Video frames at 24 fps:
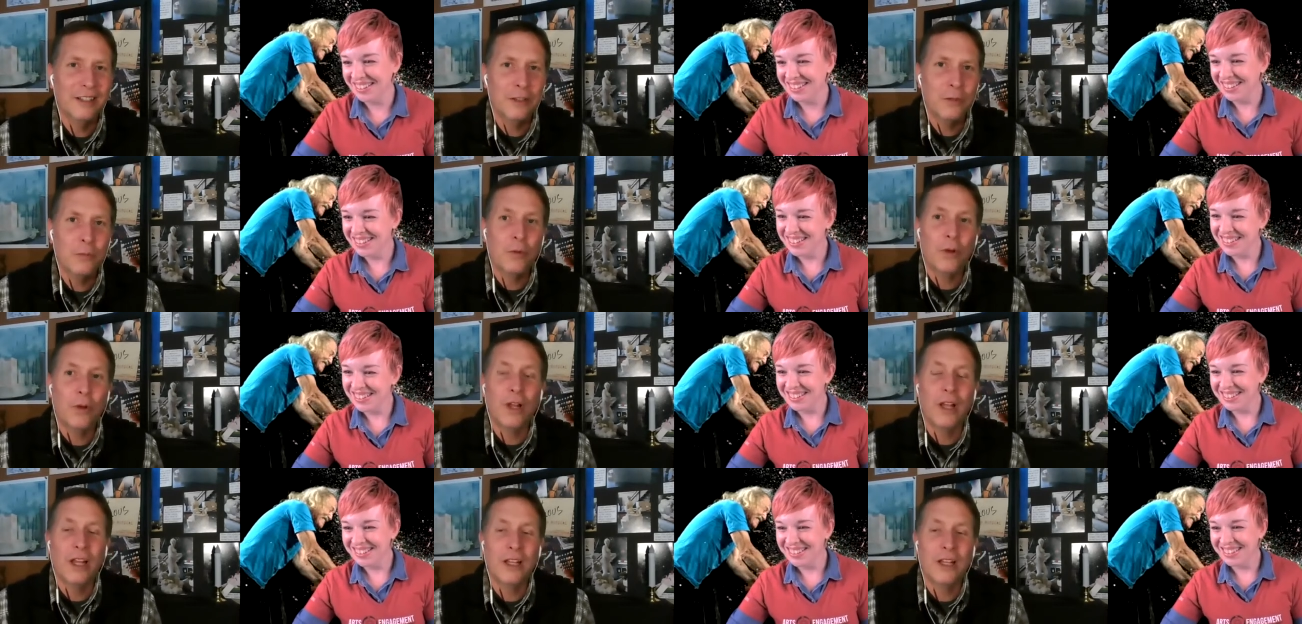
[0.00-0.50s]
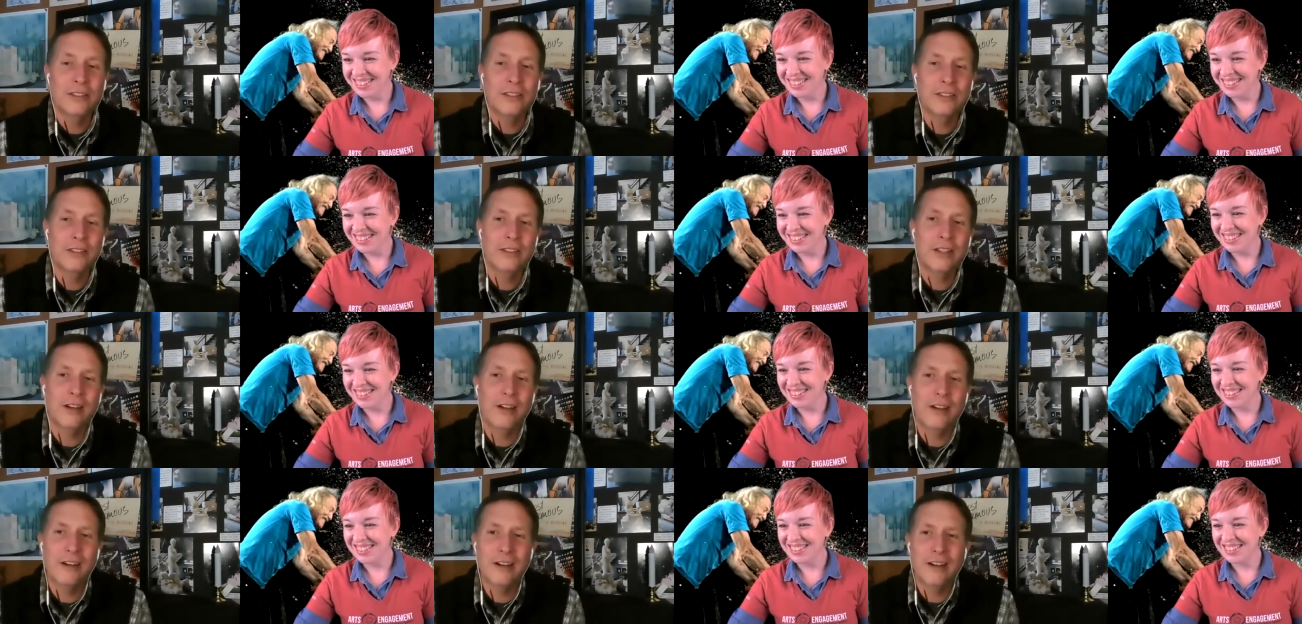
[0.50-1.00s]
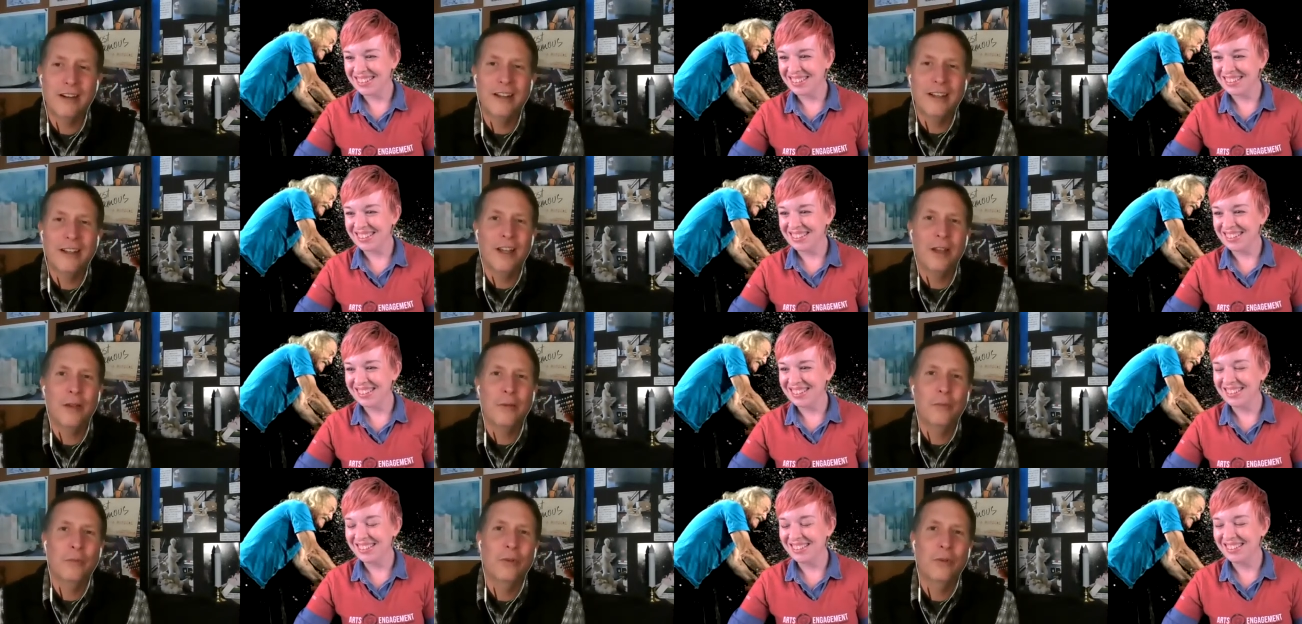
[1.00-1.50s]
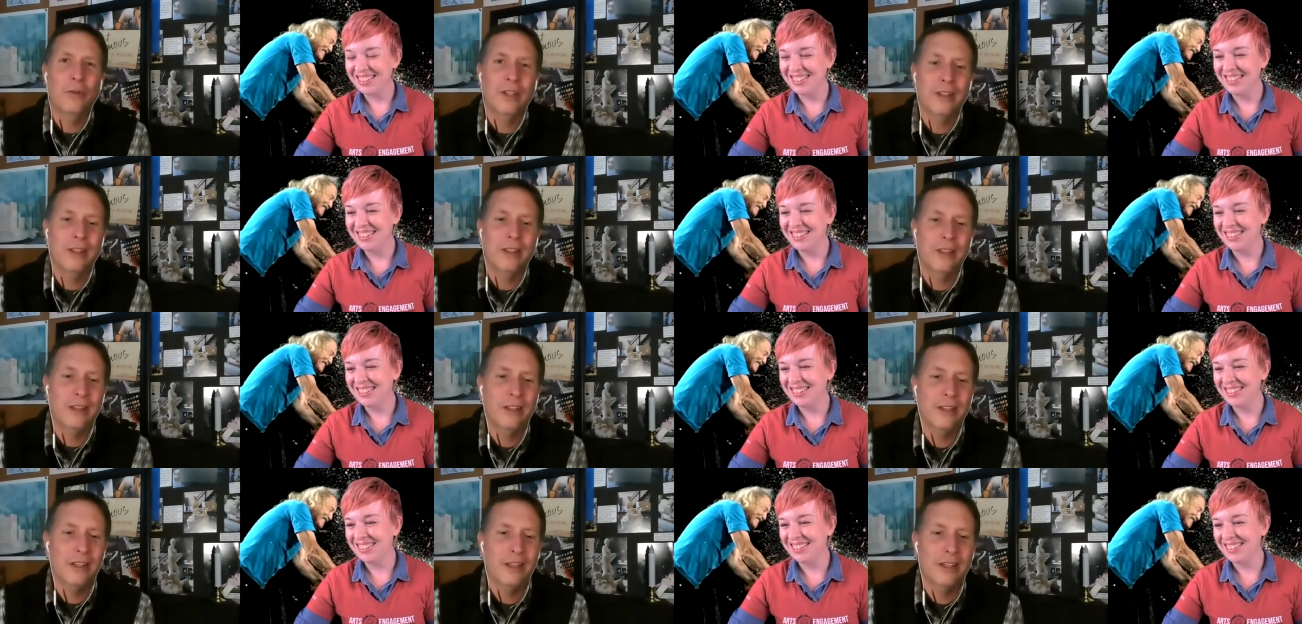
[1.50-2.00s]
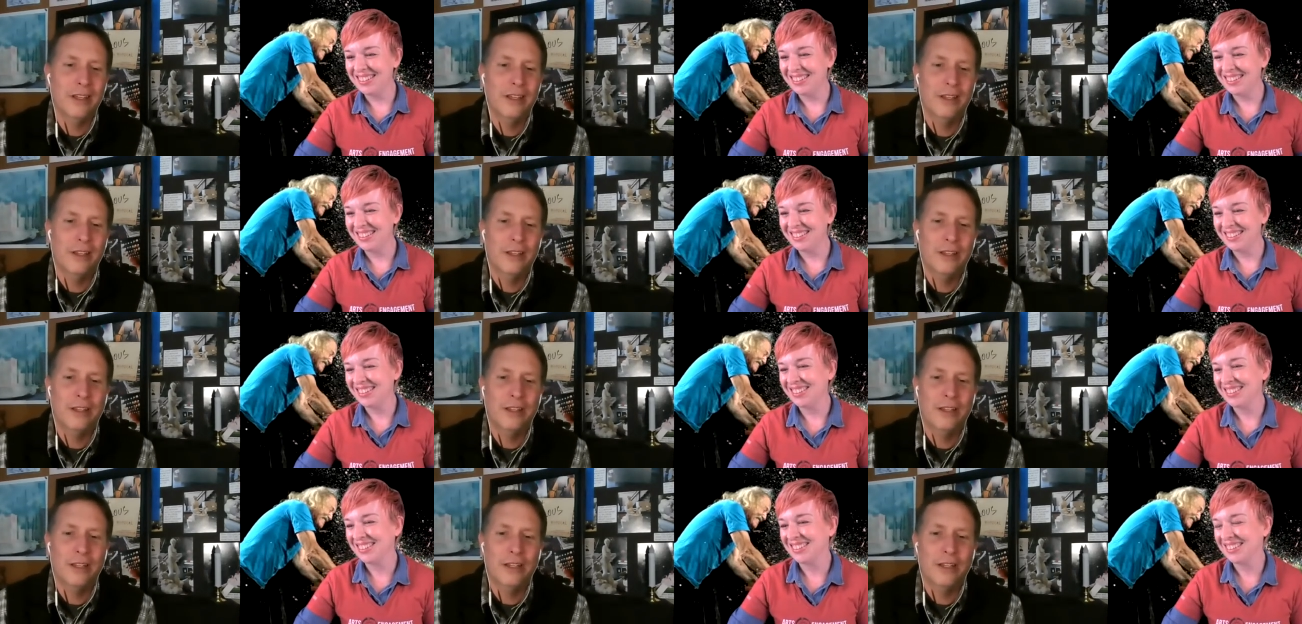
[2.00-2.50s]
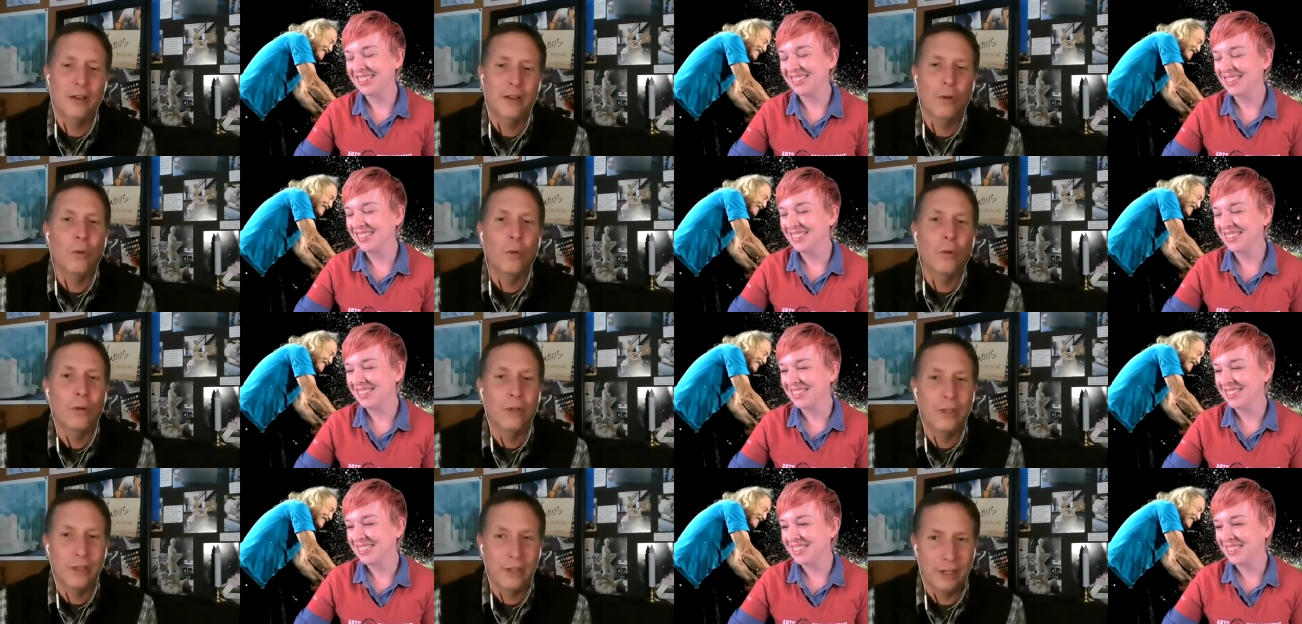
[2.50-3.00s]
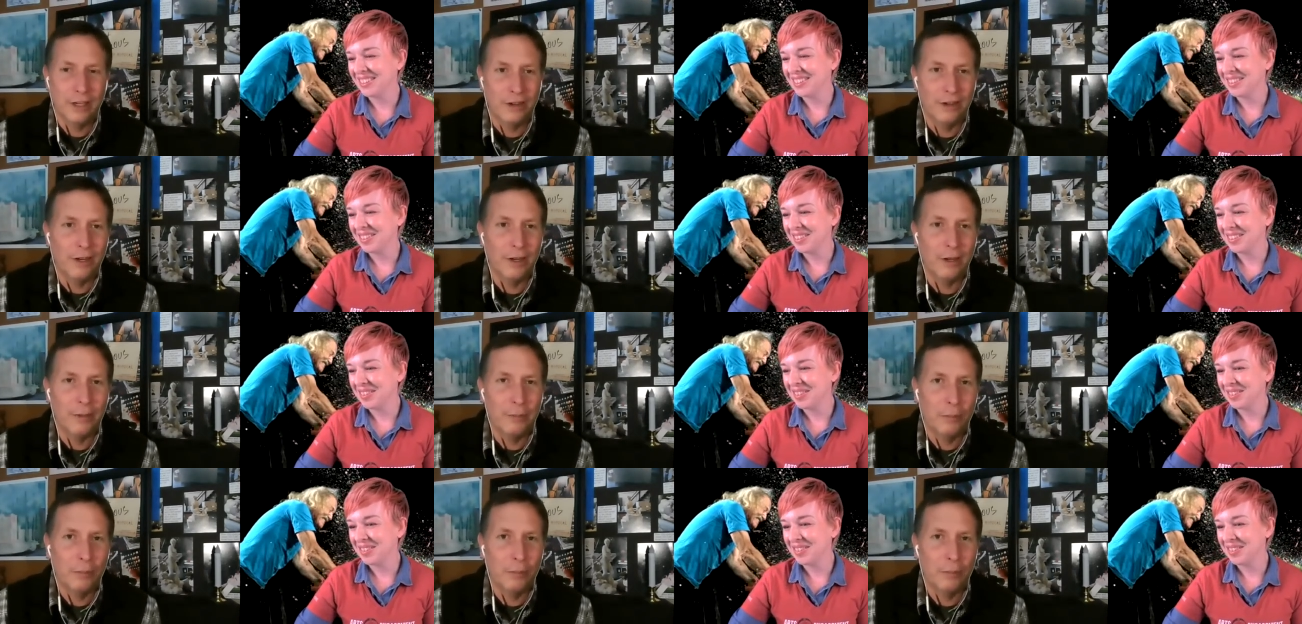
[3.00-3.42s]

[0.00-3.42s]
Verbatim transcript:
Speaker 1: Well, I'll start um, with the the ordinary